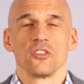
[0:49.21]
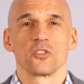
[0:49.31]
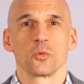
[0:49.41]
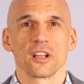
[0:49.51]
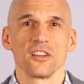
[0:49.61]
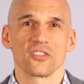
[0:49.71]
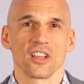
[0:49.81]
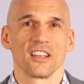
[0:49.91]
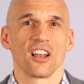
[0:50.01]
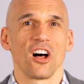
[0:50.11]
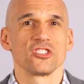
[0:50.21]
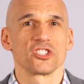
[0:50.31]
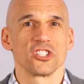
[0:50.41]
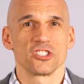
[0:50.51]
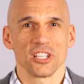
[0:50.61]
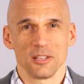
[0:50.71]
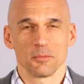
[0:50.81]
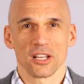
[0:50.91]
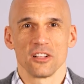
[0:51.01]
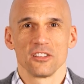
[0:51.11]
So we're going to send an all-church
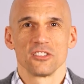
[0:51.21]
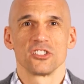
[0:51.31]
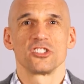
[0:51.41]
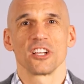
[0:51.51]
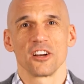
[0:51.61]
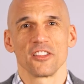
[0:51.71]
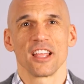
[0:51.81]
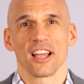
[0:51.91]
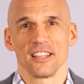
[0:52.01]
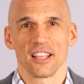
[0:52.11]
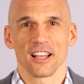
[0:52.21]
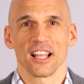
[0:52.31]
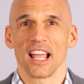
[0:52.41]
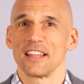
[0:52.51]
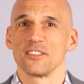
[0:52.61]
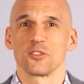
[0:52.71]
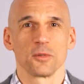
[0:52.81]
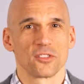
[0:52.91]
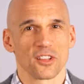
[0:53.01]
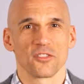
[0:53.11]
email to share the idea and the
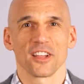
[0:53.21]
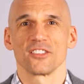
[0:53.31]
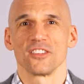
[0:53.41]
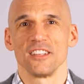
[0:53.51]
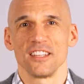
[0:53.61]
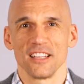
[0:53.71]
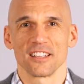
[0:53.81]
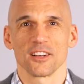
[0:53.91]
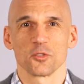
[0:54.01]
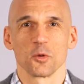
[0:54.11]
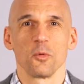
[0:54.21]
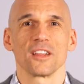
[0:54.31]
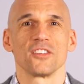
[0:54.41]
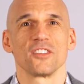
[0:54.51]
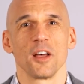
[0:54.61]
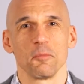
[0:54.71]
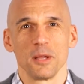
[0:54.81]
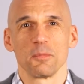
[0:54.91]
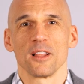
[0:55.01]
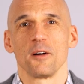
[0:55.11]
specifics and the details. We want to set
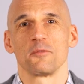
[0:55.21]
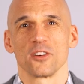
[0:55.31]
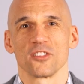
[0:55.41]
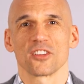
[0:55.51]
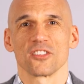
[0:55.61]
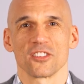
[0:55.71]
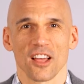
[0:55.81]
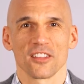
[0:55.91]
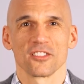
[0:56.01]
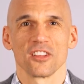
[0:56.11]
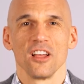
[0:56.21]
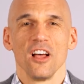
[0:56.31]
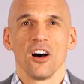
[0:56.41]
people up for success.